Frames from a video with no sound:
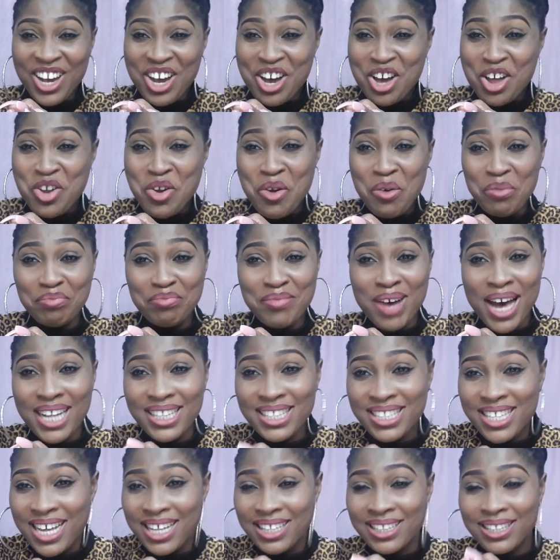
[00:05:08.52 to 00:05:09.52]
no
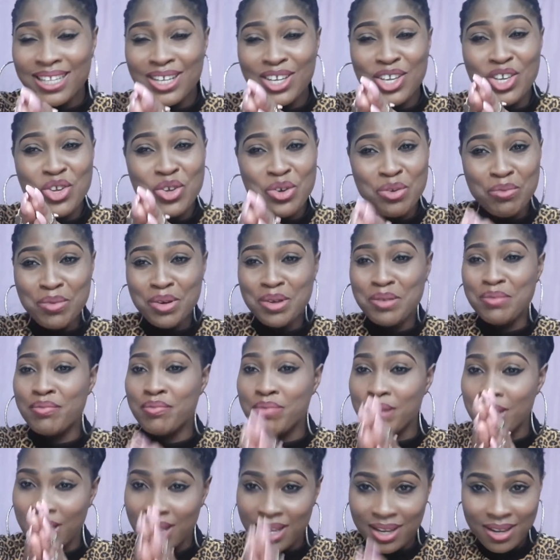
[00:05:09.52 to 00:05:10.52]
matter the human
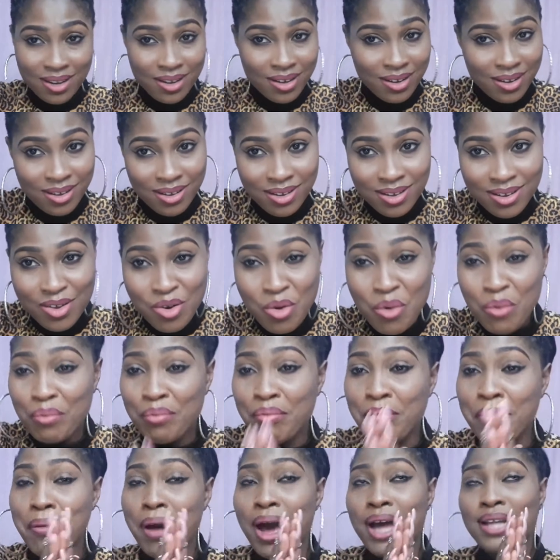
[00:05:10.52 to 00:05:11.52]
being, no
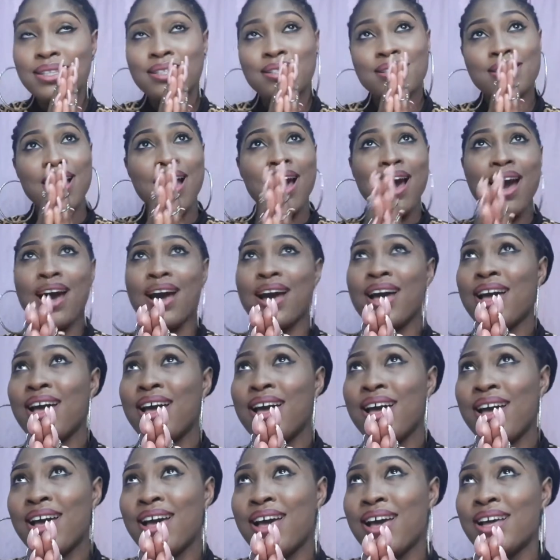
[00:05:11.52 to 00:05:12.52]
matter
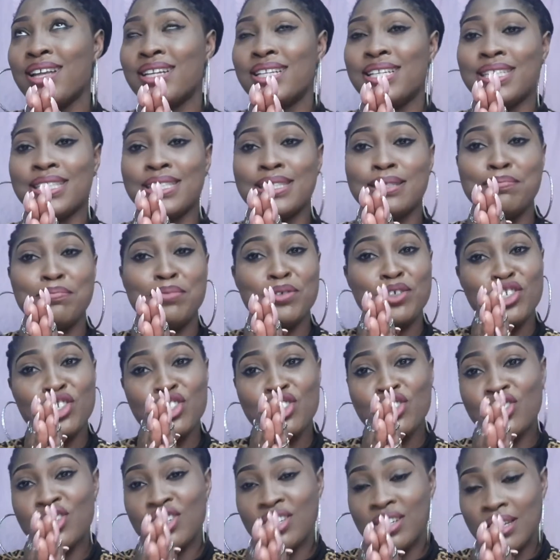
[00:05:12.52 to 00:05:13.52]
the
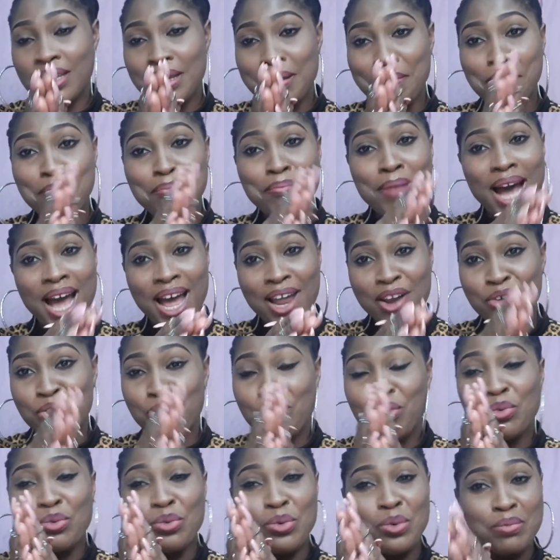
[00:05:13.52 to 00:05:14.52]
species, man or
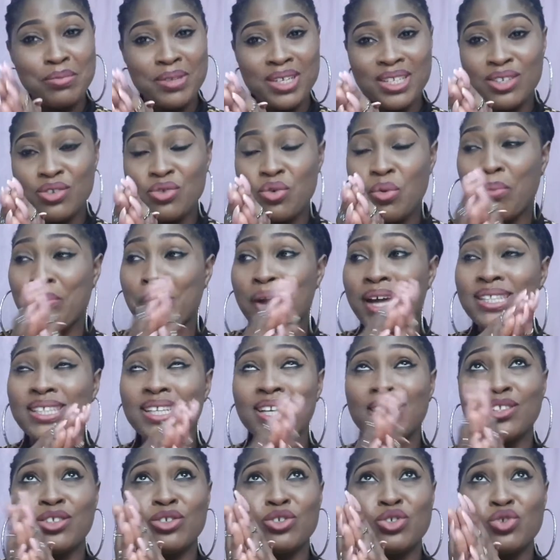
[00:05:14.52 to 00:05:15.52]
woman, no matter
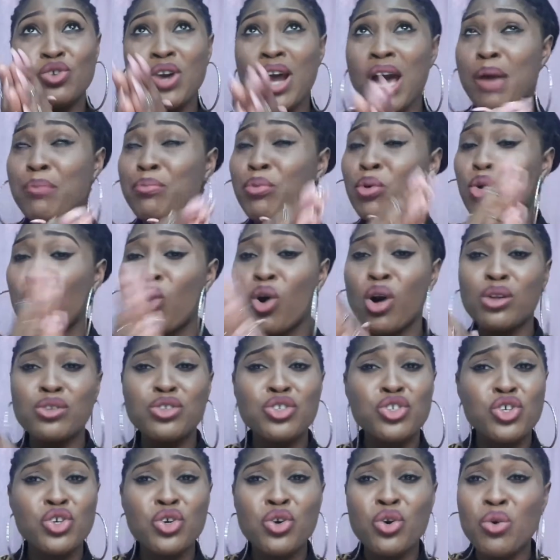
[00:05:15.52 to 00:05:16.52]
the tribe or
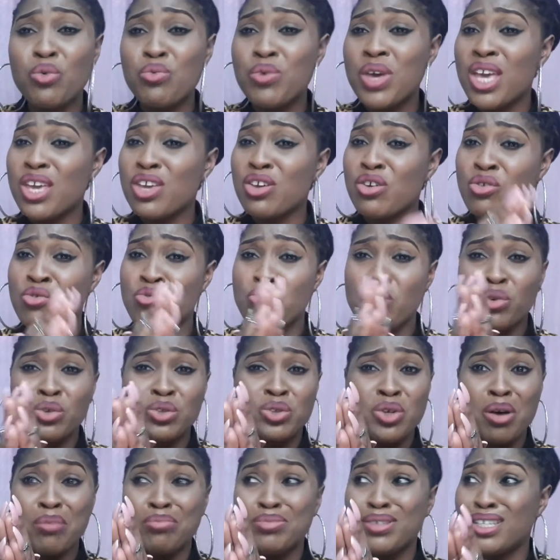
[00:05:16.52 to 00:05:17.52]
culture or where he grows
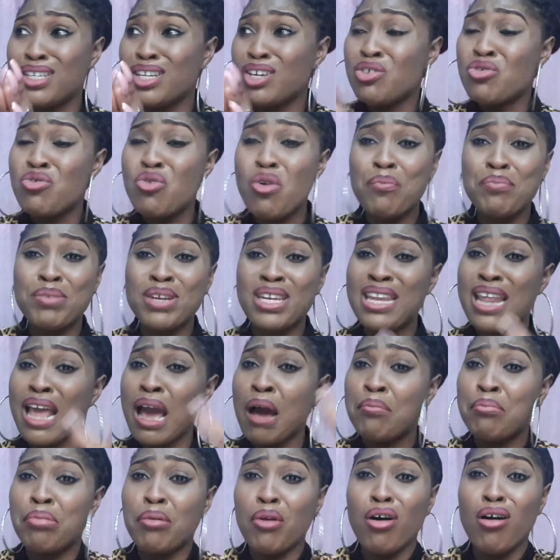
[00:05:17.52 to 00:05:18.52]
up, did he grow up in their
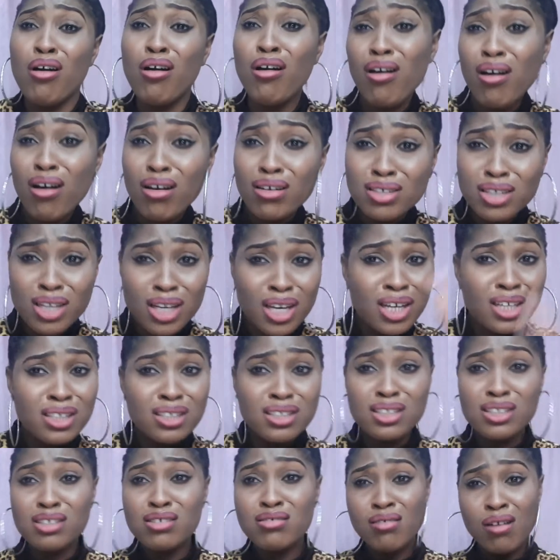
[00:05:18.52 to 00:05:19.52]
blood?
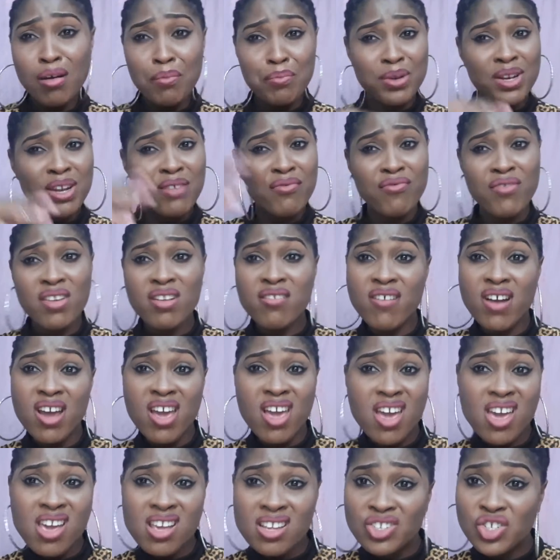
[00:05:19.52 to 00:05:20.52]
Did he grow up in the
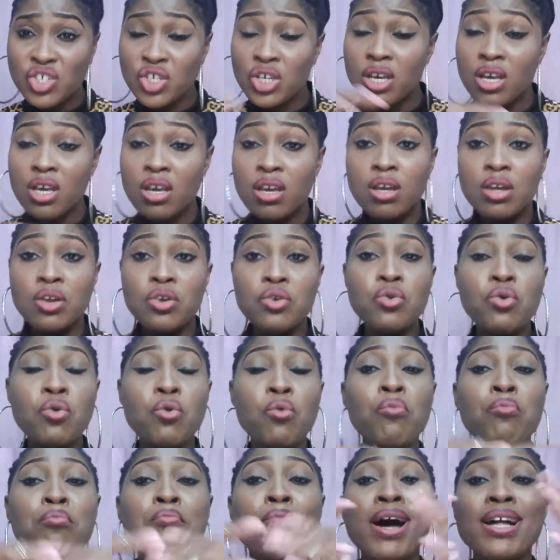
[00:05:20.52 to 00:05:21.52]
village? No
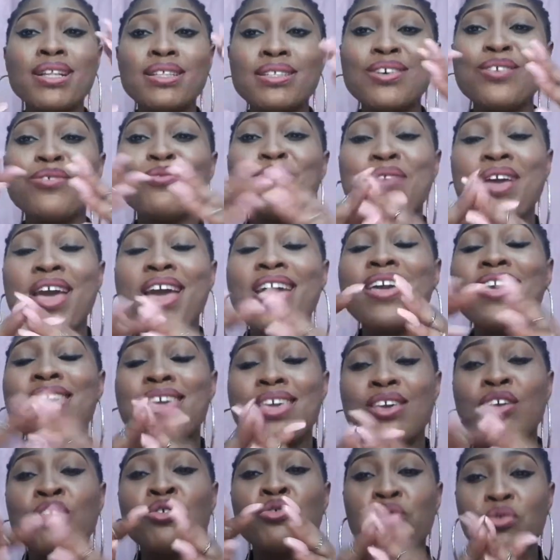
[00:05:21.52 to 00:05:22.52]
matter where
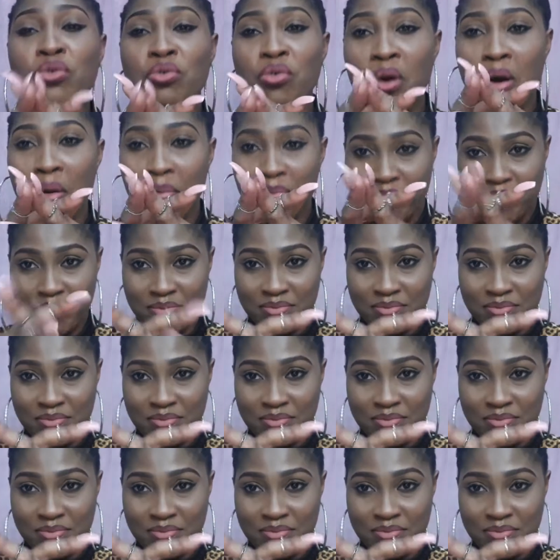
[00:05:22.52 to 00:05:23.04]
he grew up,